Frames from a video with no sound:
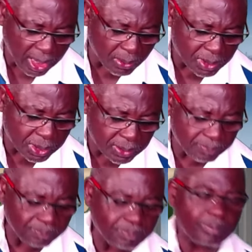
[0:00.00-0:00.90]
house.
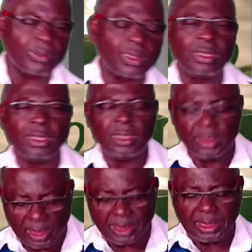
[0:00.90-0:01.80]

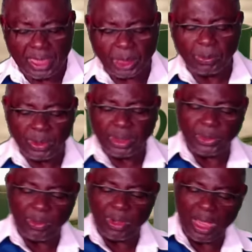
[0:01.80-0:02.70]
There's testimony in